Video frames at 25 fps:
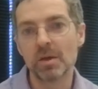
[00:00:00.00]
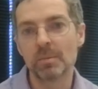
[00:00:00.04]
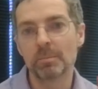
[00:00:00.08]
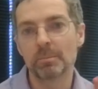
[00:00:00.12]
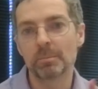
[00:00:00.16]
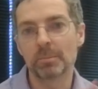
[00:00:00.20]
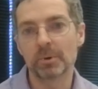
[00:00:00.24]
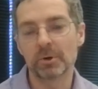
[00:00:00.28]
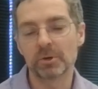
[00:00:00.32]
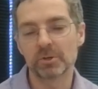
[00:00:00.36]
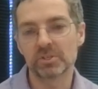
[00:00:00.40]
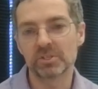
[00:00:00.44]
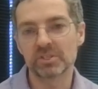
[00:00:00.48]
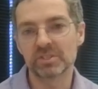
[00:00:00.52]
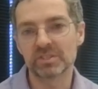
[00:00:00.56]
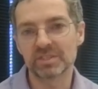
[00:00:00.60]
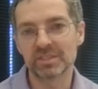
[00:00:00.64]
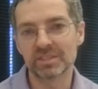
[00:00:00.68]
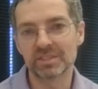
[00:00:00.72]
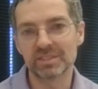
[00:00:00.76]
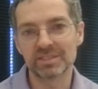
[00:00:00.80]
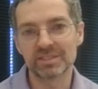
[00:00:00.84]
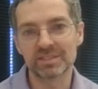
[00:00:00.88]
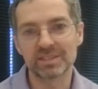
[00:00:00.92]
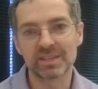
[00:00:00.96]

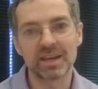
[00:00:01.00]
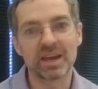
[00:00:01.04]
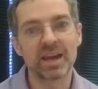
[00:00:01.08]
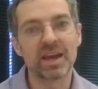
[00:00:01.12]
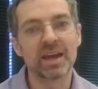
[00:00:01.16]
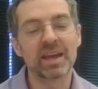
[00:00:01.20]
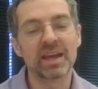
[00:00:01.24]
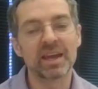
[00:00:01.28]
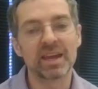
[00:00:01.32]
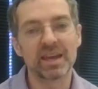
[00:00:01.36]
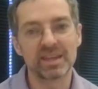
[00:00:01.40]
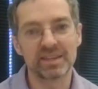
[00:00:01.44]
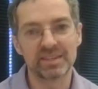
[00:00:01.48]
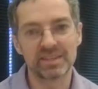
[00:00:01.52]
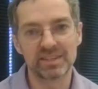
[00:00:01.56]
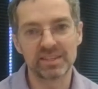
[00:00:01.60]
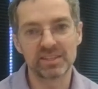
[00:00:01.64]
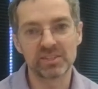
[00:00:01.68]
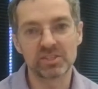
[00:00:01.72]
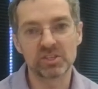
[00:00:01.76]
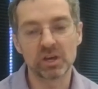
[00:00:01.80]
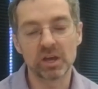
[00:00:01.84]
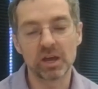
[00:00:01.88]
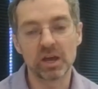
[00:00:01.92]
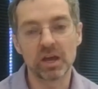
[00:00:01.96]
Purchases, I
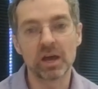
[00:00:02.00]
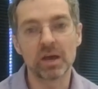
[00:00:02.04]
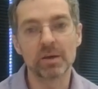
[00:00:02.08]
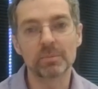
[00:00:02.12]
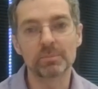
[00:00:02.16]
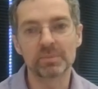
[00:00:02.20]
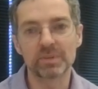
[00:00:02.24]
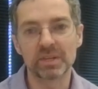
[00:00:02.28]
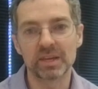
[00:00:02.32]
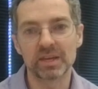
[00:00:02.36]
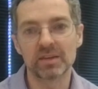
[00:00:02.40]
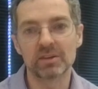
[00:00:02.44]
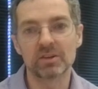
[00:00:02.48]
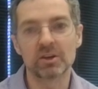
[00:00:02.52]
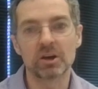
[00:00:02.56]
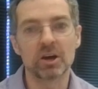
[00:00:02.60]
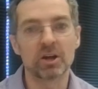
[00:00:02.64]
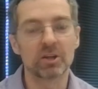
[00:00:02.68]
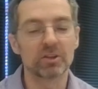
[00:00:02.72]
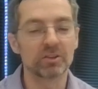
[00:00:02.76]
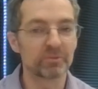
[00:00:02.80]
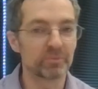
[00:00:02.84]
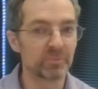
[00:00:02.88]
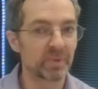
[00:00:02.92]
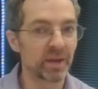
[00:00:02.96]
need to update
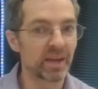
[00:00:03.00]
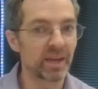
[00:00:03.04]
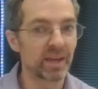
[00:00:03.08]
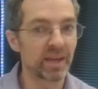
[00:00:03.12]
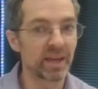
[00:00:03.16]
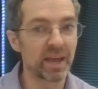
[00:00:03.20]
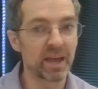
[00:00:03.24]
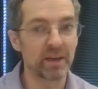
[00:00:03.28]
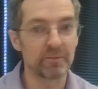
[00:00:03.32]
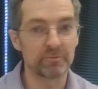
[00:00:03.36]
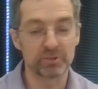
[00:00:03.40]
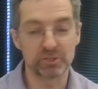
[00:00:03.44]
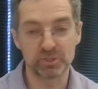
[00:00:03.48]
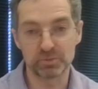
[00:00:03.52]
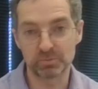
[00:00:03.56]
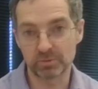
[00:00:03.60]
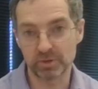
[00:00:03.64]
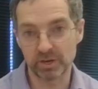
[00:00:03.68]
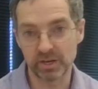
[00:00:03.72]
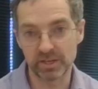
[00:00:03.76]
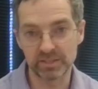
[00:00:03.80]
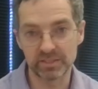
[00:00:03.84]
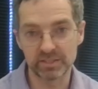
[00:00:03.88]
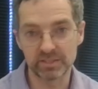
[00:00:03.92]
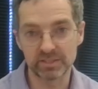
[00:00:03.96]
all of my average
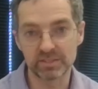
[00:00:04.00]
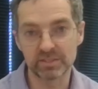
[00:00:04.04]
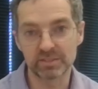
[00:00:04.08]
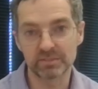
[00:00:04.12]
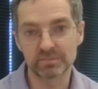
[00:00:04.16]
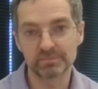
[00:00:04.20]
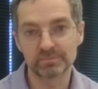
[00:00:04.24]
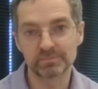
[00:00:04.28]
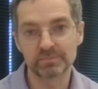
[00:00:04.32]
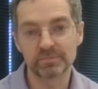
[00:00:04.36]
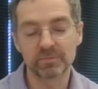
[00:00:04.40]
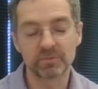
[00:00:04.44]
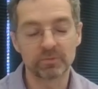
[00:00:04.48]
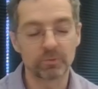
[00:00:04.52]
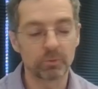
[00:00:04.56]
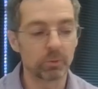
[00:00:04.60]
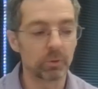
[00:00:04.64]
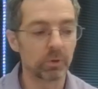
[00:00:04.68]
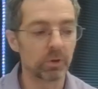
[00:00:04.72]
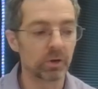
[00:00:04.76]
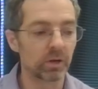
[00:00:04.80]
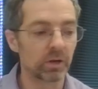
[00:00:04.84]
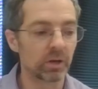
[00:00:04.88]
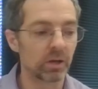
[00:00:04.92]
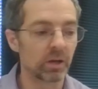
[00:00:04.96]
prices
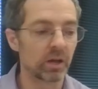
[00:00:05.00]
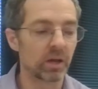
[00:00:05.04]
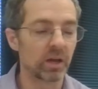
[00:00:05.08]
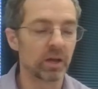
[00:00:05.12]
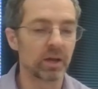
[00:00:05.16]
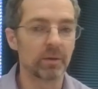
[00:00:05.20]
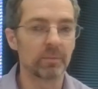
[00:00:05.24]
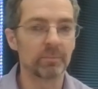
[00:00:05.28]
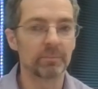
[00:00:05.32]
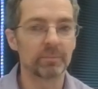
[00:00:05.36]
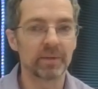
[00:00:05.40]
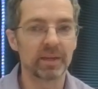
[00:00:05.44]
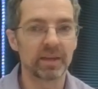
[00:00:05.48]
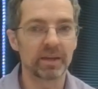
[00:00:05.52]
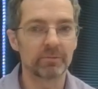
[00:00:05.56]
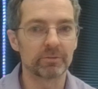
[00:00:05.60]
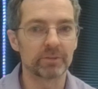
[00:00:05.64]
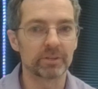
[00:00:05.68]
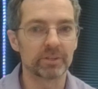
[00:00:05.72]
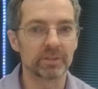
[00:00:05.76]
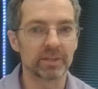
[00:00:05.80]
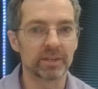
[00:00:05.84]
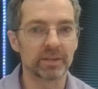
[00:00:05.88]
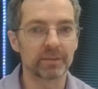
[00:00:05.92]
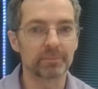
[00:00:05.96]
for
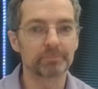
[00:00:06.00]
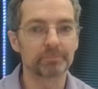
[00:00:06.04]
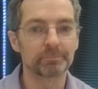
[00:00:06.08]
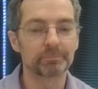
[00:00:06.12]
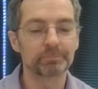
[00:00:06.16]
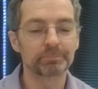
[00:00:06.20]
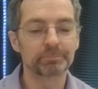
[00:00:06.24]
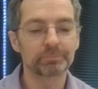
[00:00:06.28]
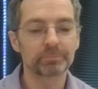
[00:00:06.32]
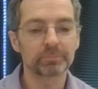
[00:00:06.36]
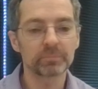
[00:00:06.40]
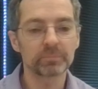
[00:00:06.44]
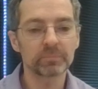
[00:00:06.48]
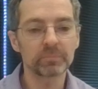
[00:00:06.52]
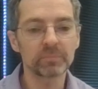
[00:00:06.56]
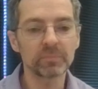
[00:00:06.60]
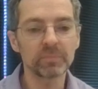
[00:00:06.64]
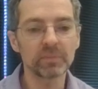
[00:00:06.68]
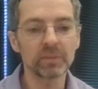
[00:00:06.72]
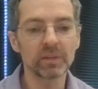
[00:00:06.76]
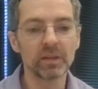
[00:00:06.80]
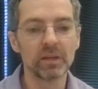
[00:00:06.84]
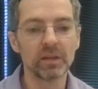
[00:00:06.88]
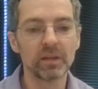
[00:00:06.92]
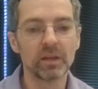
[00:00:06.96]
everything.
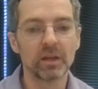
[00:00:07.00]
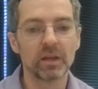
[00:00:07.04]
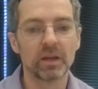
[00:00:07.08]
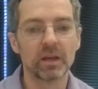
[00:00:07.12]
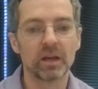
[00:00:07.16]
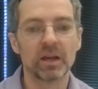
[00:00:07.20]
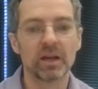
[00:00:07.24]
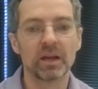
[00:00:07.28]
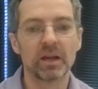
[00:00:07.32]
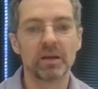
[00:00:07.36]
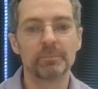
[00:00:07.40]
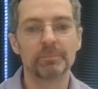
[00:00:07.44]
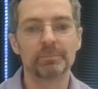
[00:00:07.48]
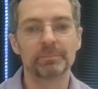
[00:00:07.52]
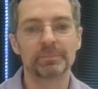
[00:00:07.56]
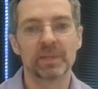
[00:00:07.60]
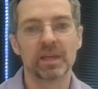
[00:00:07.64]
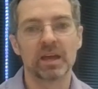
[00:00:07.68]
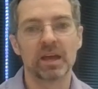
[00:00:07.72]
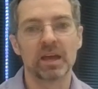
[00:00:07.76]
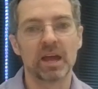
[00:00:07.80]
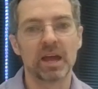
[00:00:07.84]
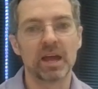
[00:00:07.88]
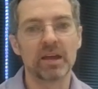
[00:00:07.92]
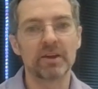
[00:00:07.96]
All
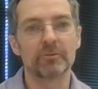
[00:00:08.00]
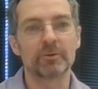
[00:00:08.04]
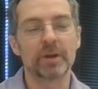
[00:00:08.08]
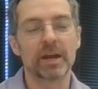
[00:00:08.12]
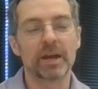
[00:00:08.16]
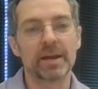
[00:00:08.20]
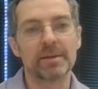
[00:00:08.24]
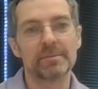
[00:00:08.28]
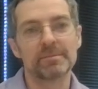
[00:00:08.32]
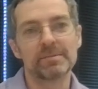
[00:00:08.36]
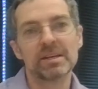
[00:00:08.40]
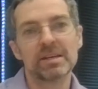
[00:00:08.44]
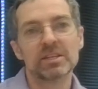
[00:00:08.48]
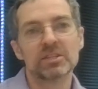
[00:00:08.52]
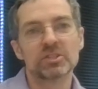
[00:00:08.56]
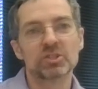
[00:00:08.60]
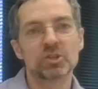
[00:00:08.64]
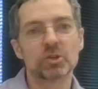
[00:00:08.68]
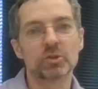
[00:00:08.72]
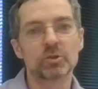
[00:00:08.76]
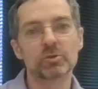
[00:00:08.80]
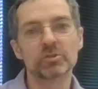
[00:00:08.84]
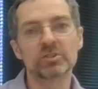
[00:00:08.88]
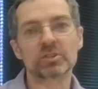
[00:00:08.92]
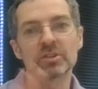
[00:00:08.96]
right, so
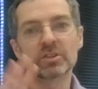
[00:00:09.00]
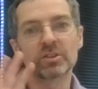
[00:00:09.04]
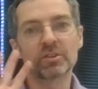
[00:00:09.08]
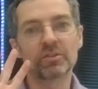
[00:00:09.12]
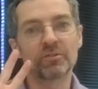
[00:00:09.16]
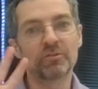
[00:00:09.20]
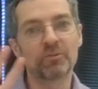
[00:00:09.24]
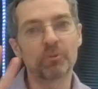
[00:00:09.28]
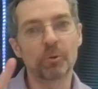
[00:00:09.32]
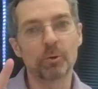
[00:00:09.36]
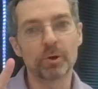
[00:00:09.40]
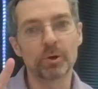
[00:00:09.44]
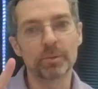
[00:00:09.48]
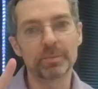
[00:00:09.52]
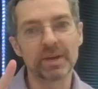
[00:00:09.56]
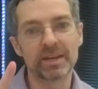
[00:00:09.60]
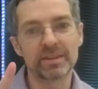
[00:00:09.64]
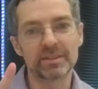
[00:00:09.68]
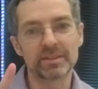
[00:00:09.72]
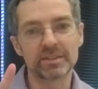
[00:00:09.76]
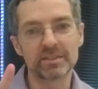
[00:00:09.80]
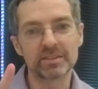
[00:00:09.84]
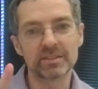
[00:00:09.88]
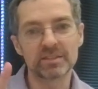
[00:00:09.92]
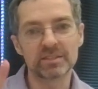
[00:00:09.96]
those are the 4
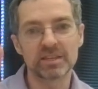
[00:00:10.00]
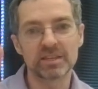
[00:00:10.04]
methods.